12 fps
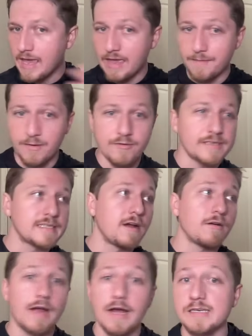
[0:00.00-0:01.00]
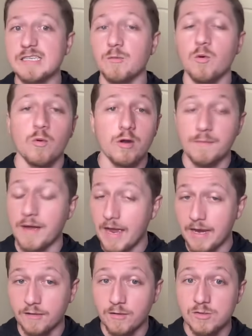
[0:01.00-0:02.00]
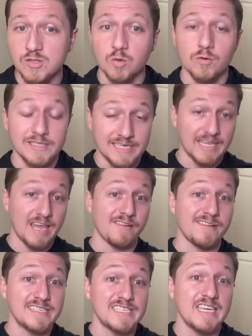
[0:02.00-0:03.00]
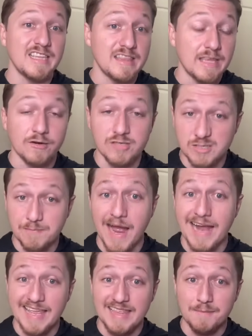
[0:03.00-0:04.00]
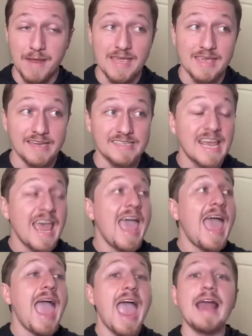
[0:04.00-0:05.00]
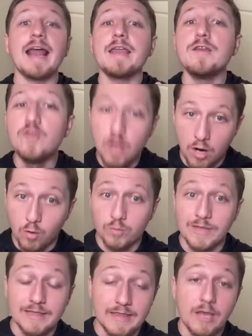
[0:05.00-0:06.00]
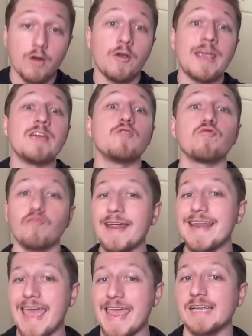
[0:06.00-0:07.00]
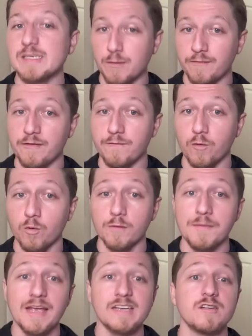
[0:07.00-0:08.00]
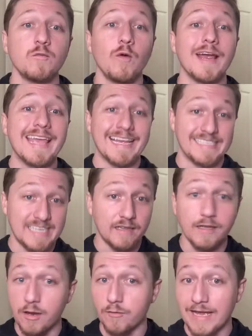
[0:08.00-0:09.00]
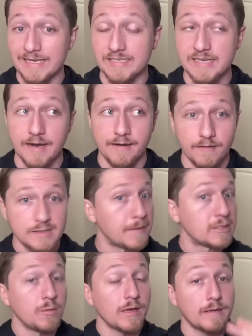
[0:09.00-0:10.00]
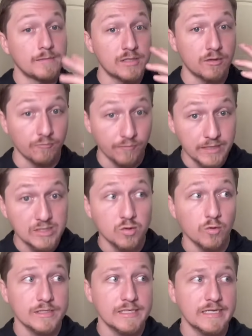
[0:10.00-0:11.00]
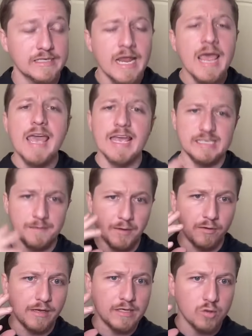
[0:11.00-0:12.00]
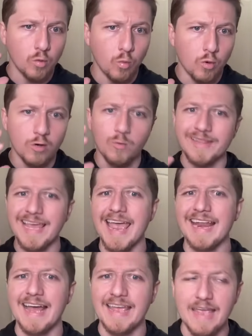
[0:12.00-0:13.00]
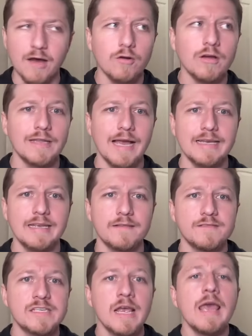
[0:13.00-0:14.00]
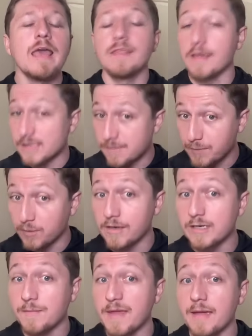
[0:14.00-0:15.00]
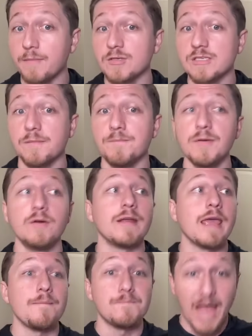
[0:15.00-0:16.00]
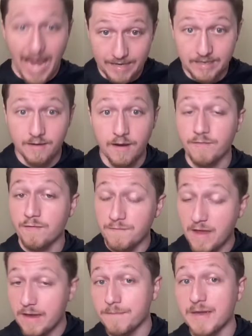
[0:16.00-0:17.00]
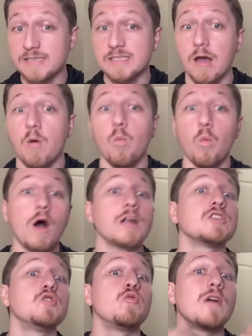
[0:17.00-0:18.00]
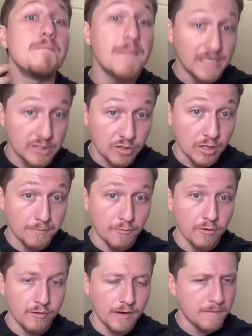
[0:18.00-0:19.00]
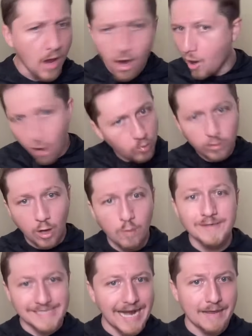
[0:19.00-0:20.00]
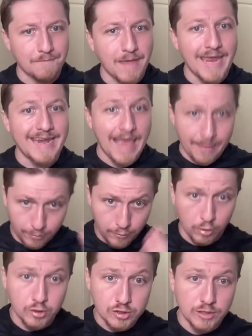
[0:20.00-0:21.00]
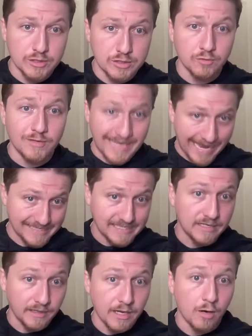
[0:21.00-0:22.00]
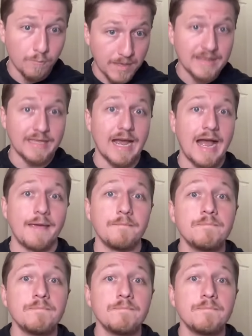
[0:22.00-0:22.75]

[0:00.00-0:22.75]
Him and Chris Del Conte were working behind closed doors to guarantee their spot in the makings. And I know that they are in great hands moving forward because of what Castiglione has done, especially when it comes to the resources, his ability to work with NIL collectives, his ability to be able to build a backing of a fan base that wants to commit to their program. Oklahoma's got it made, and largely due to Castiglione being the guy.